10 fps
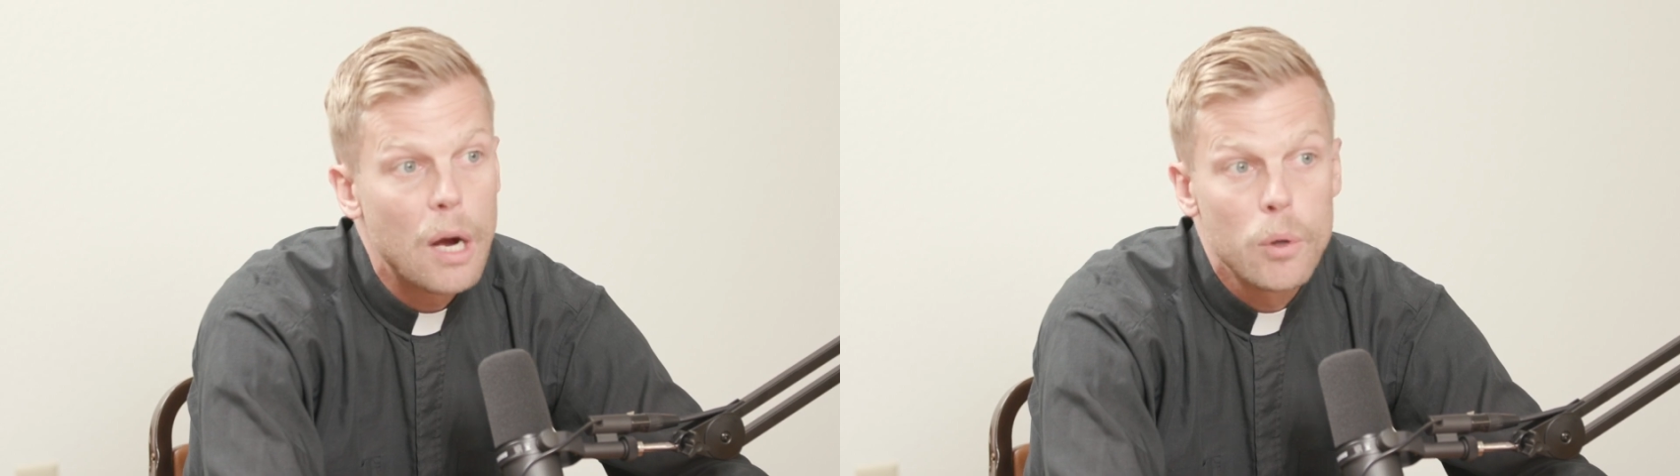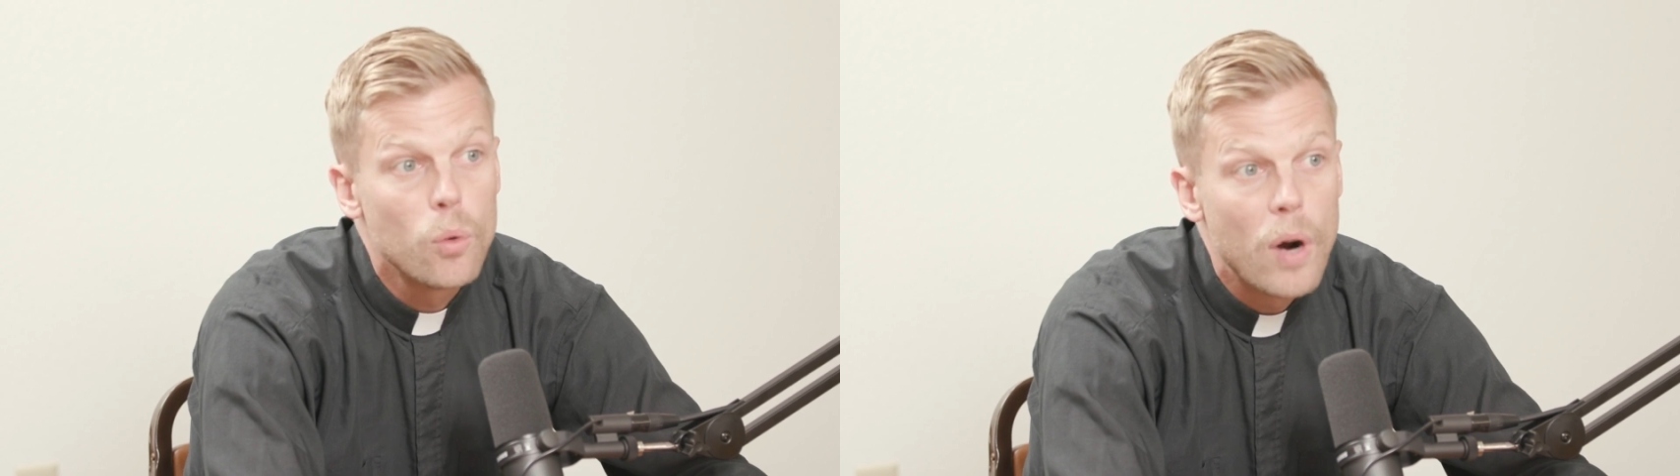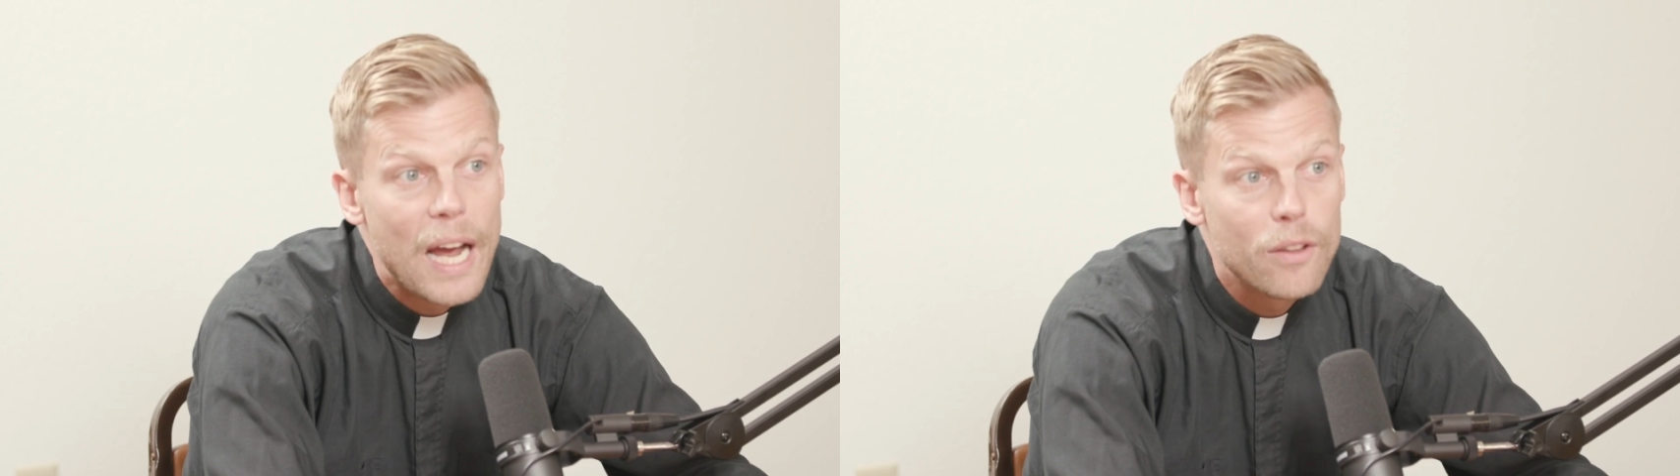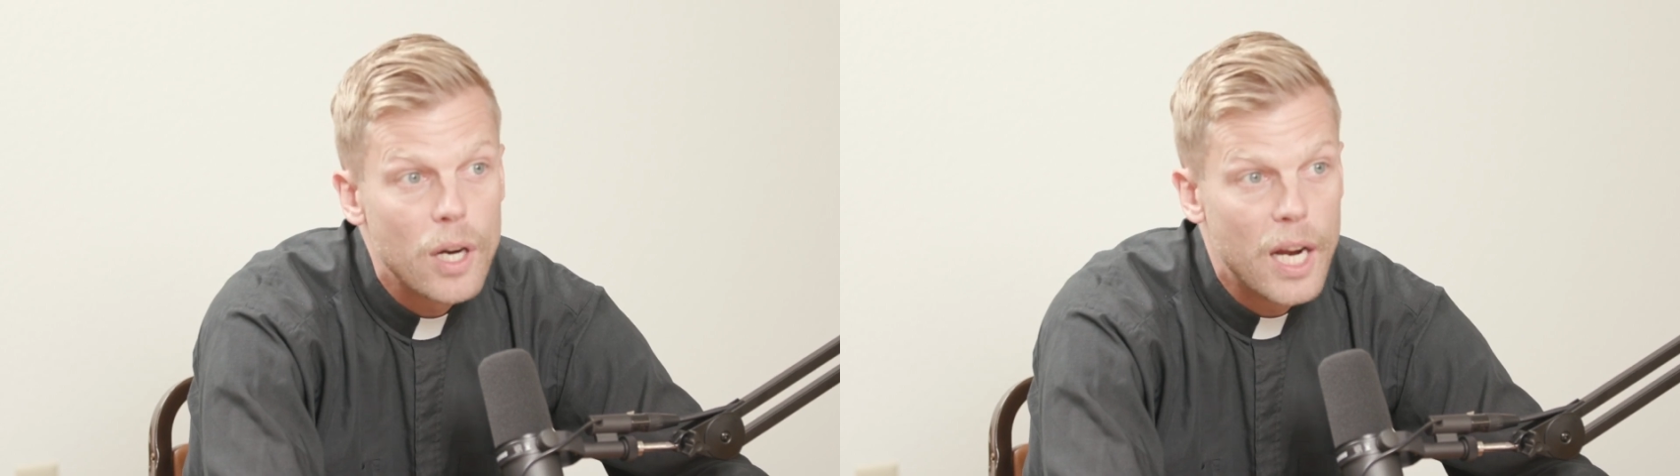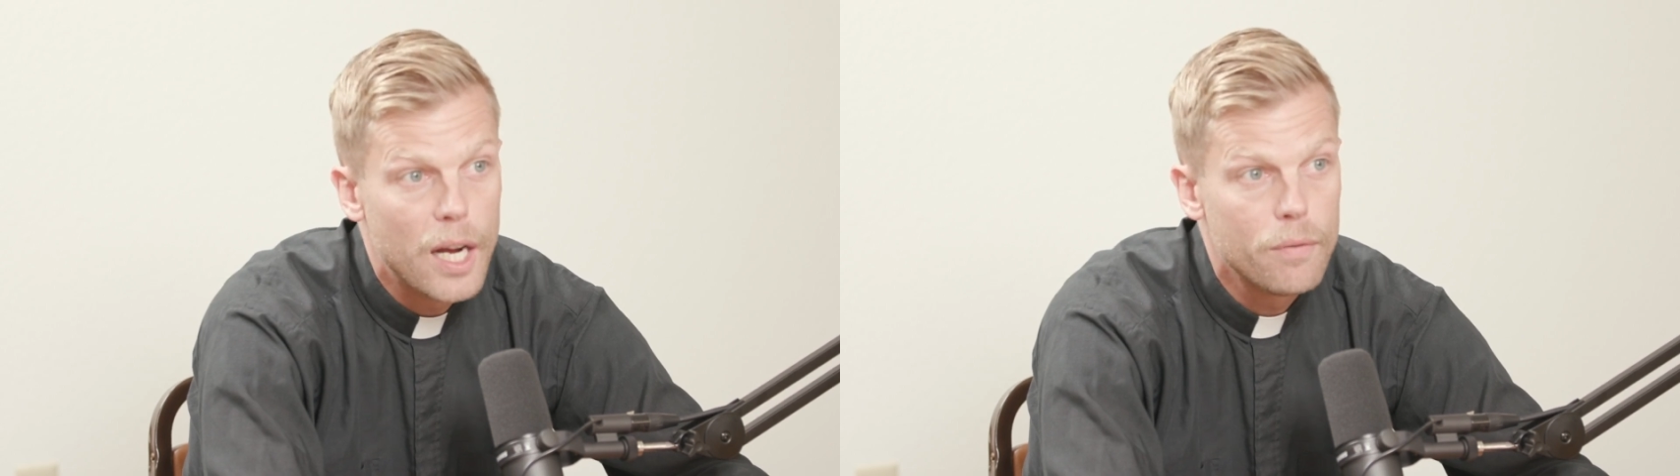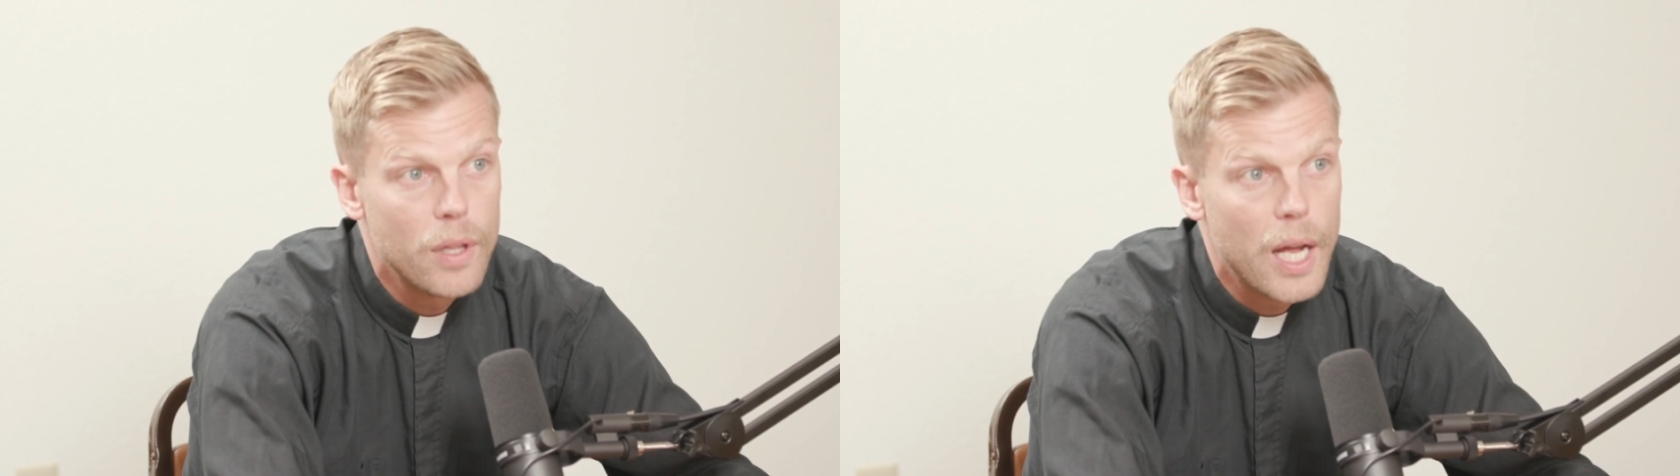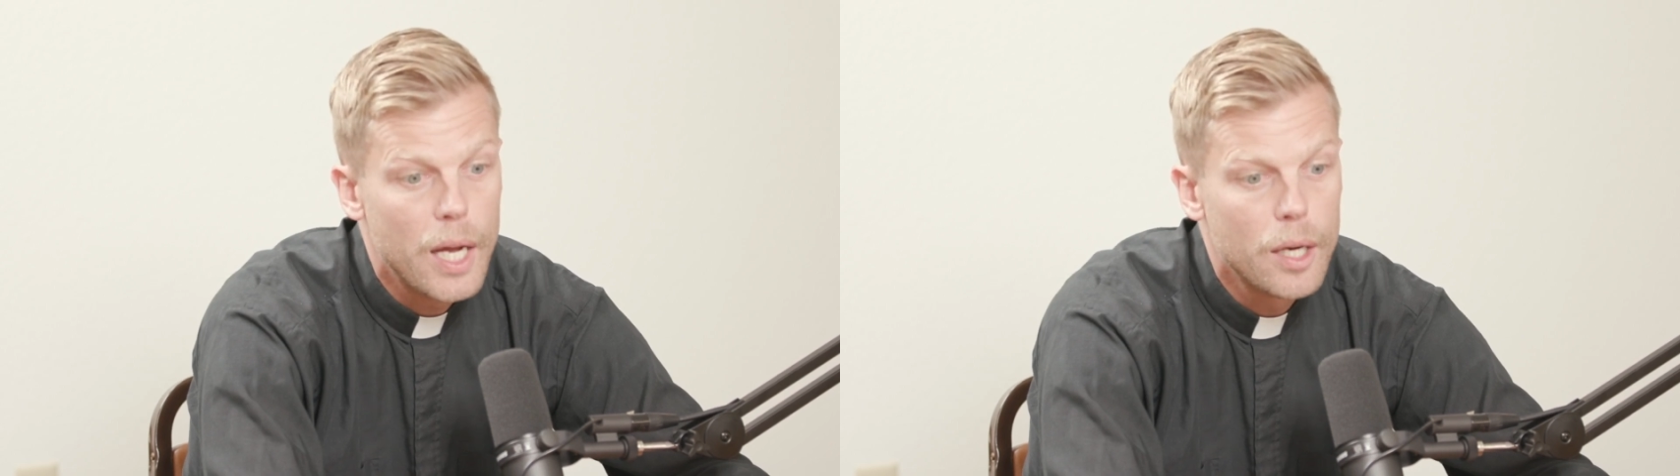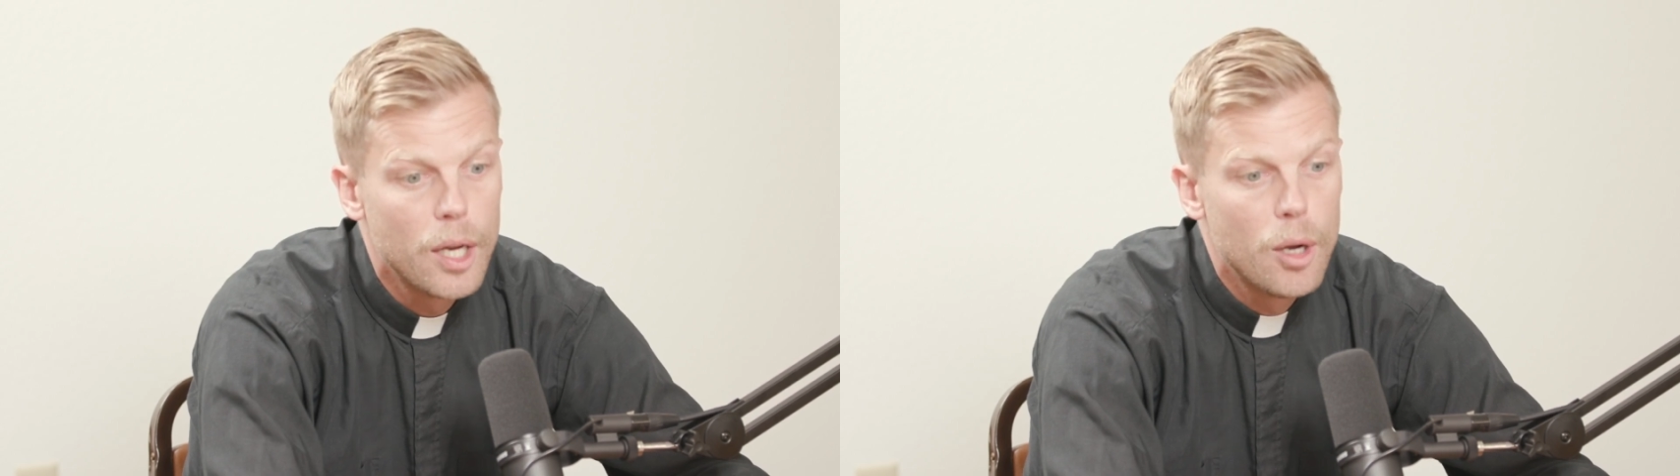rather have that